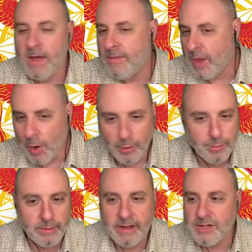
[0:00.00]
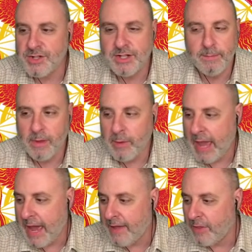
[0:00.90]
The old relationship that we
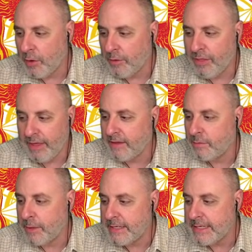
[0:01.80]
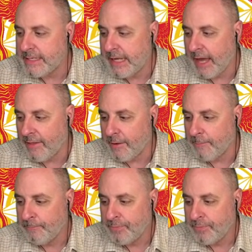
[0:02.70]
had, the old things we did together.